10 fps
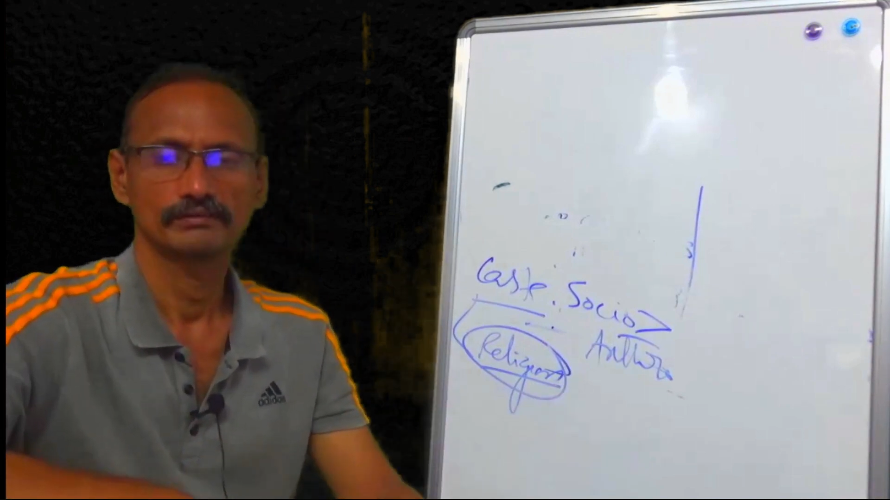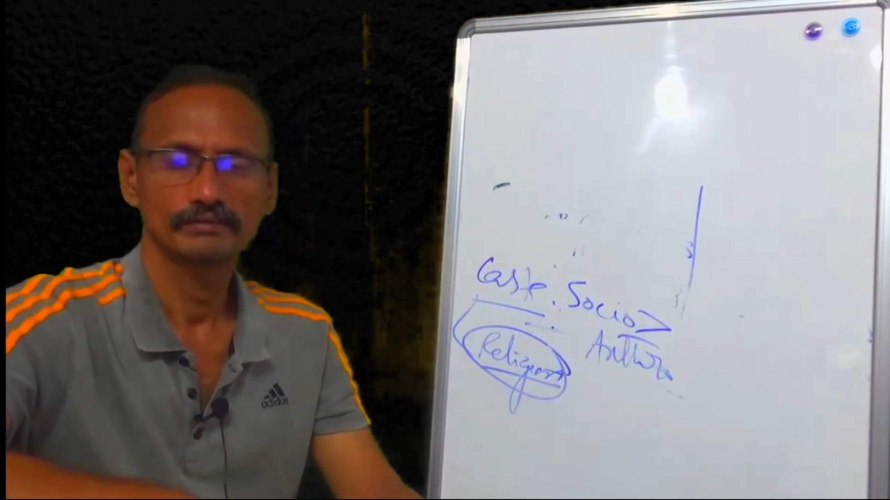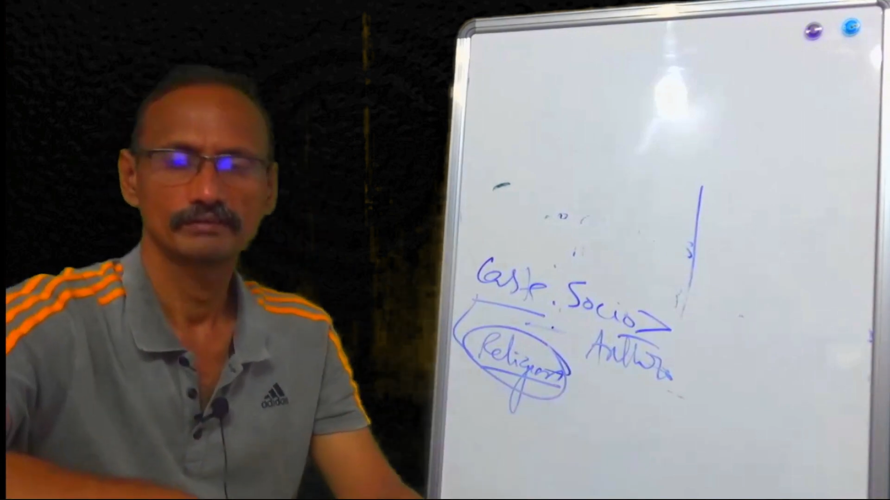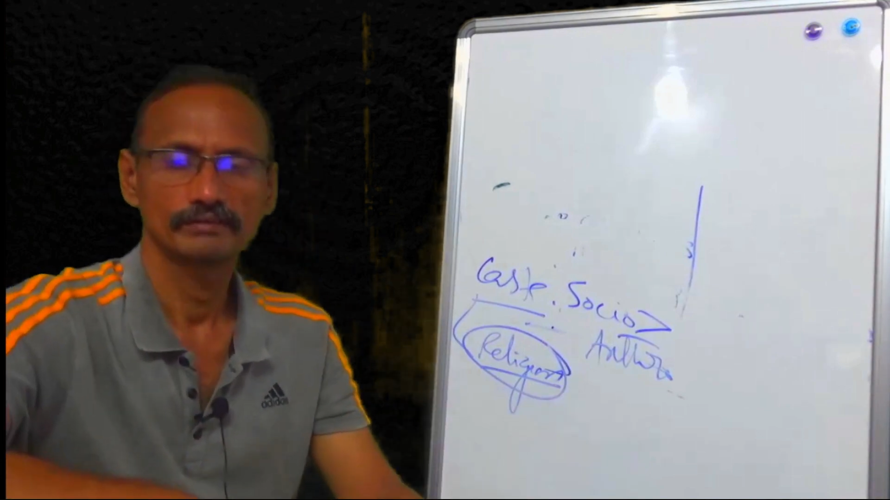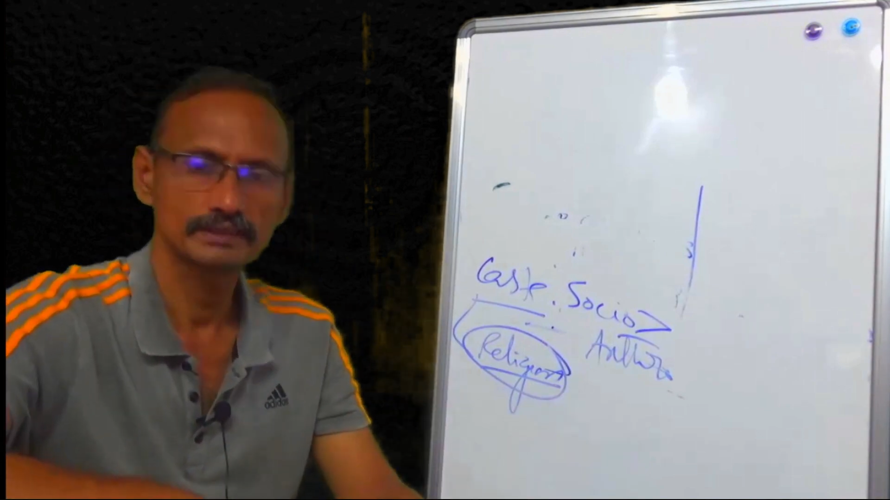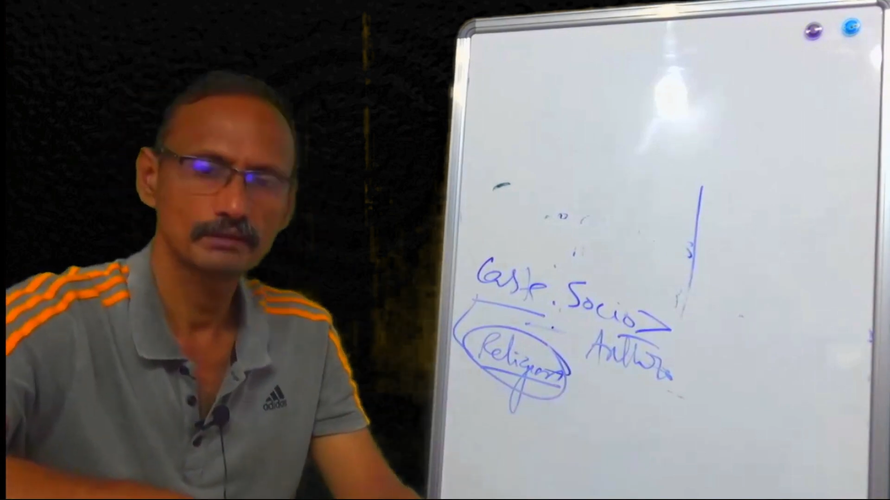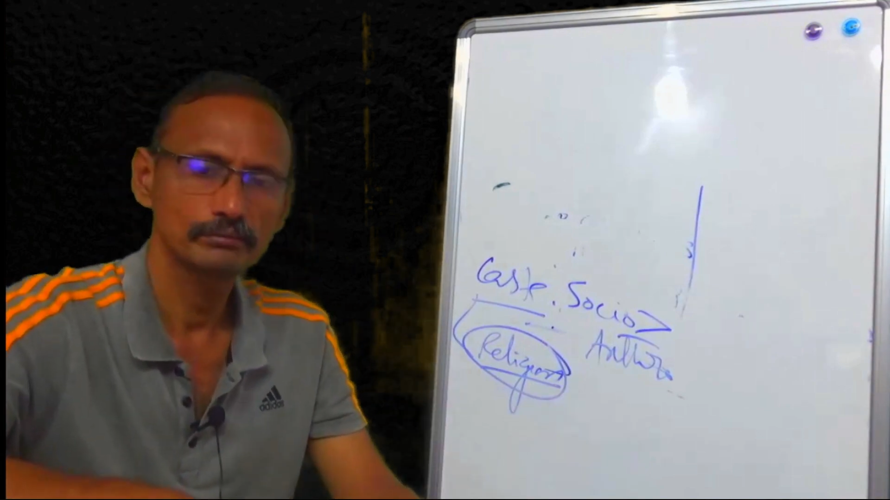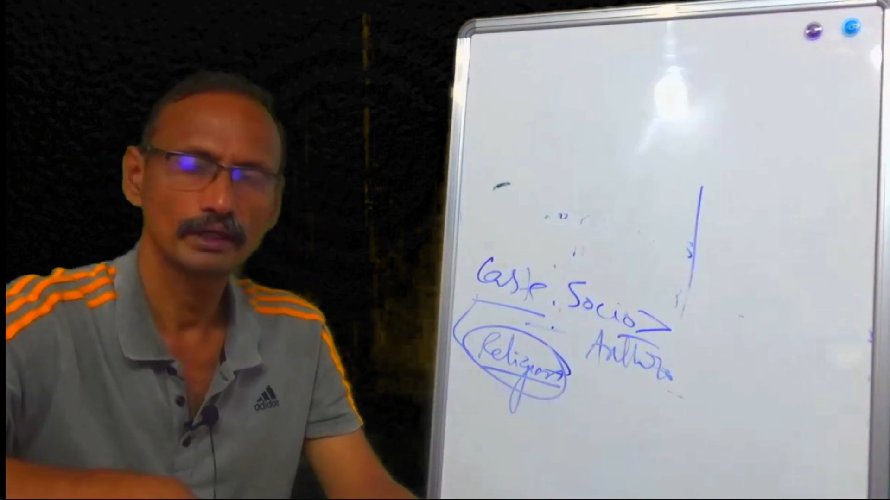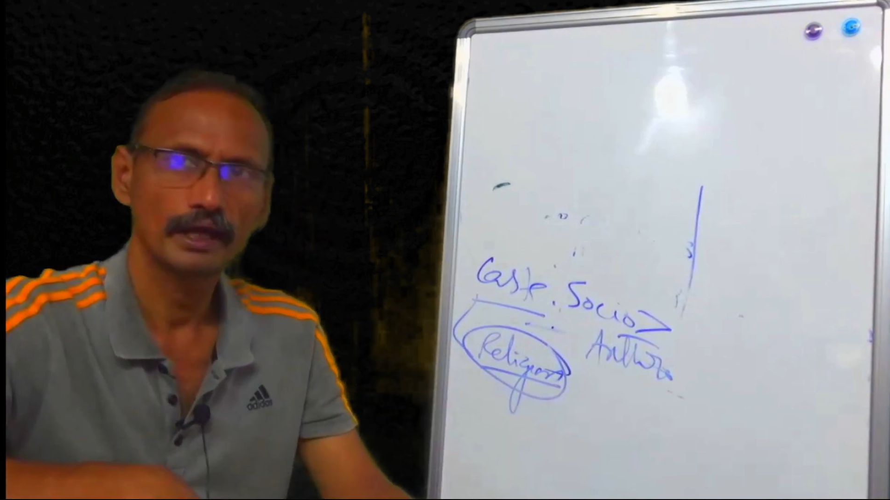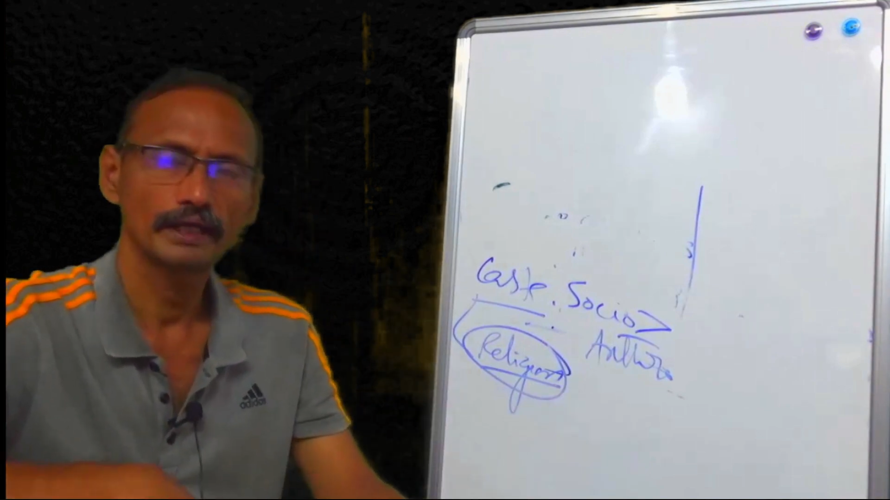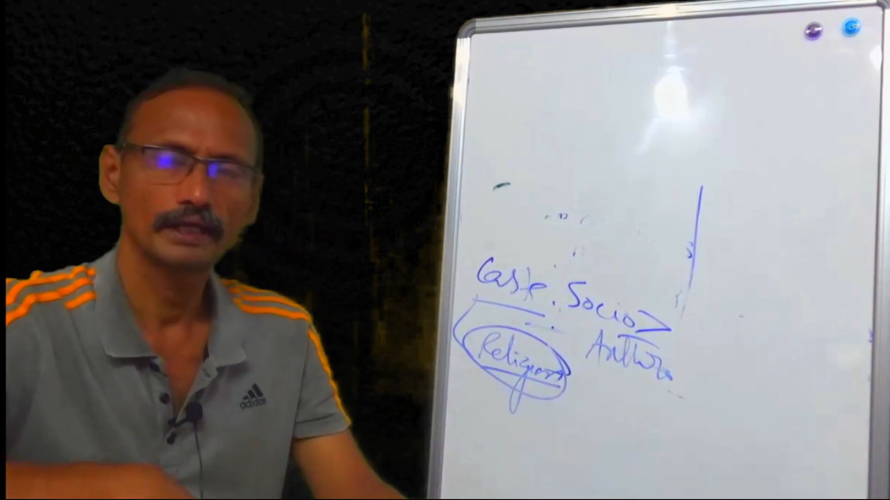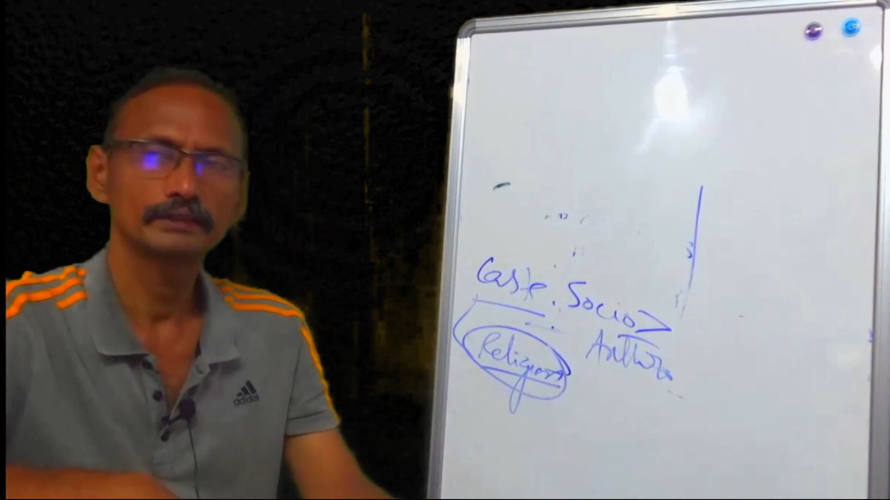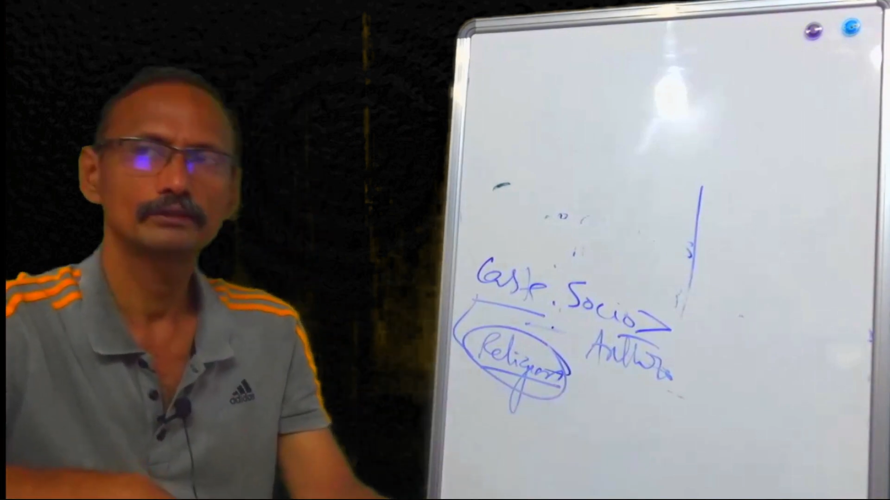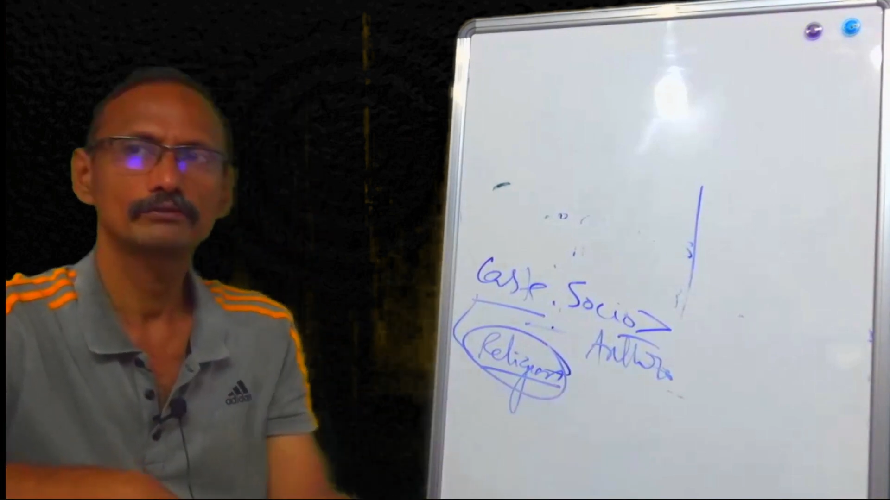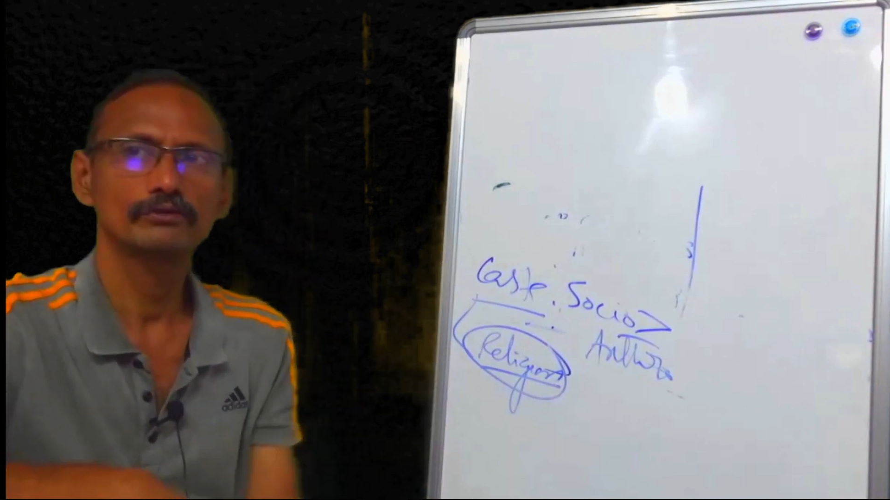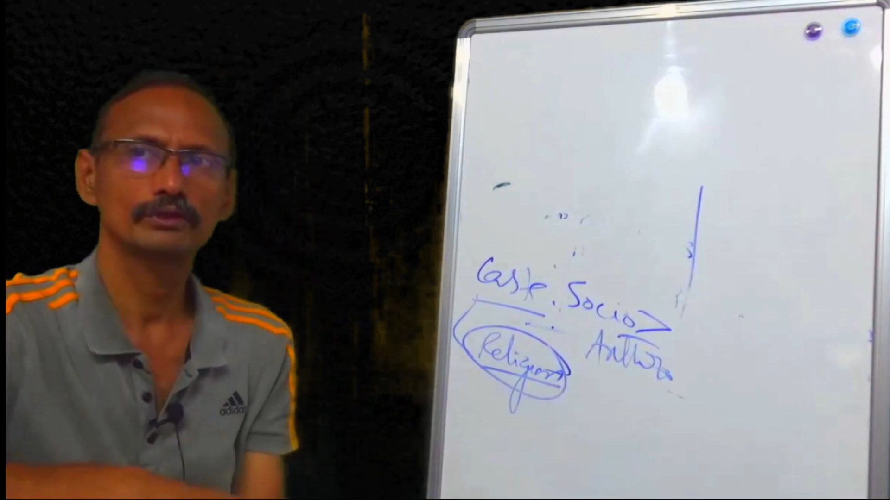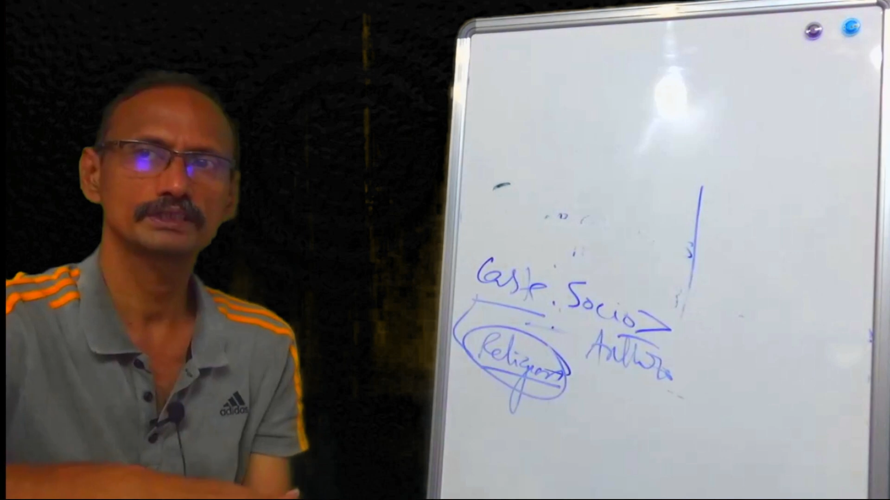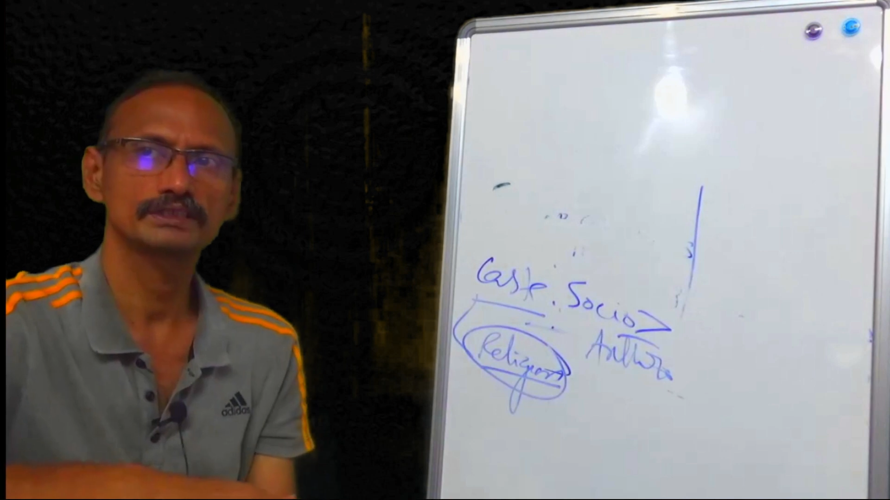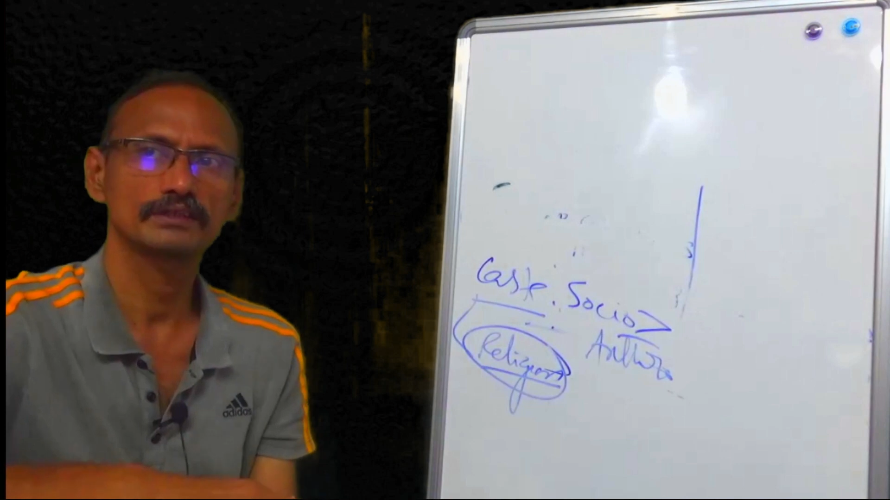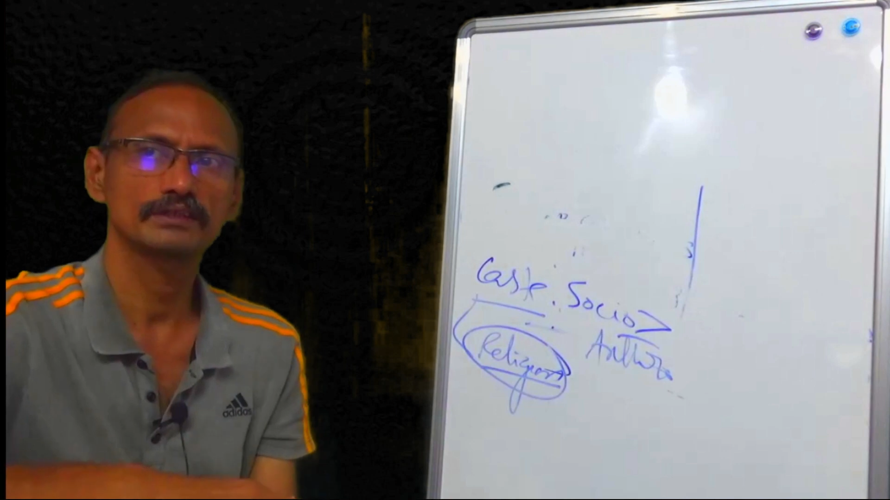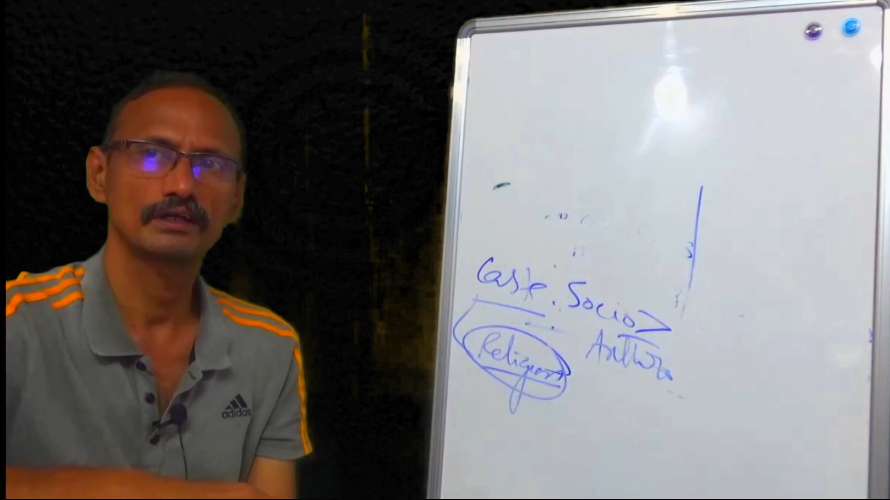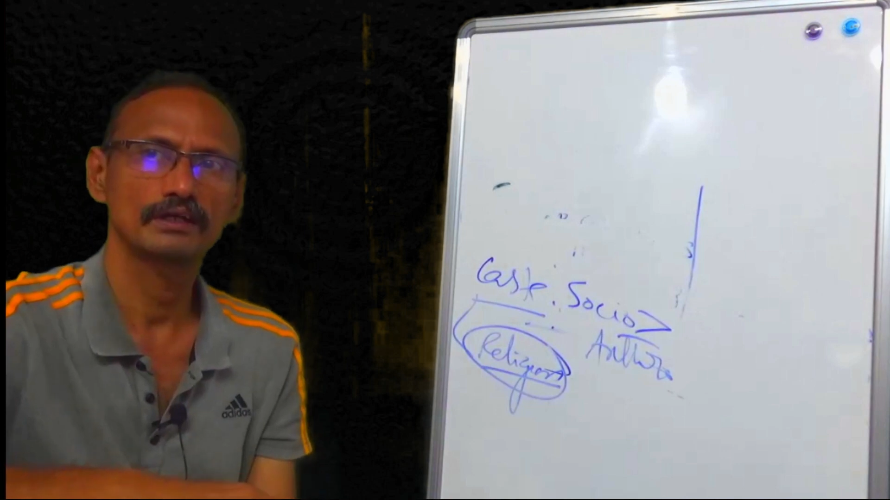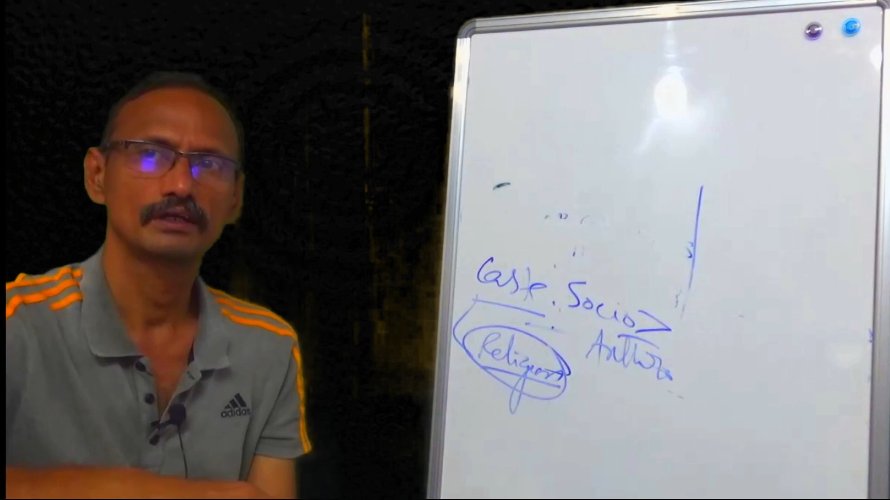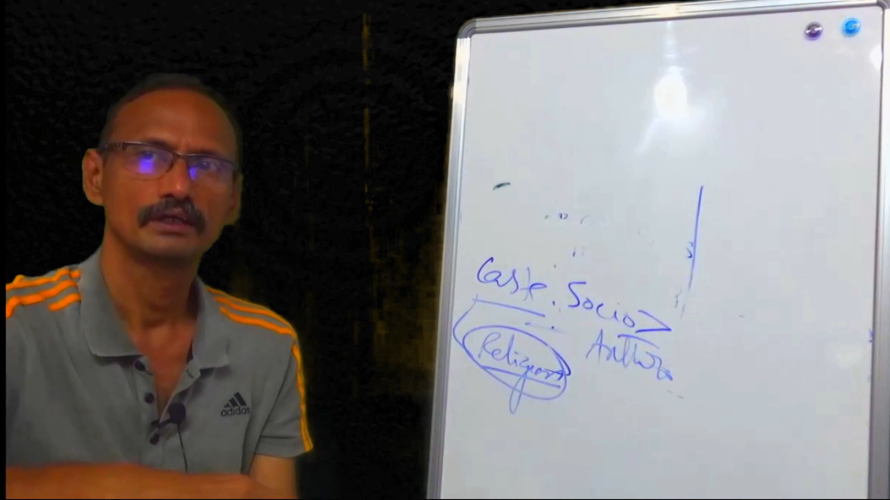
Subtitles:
For example, Anthro focuses on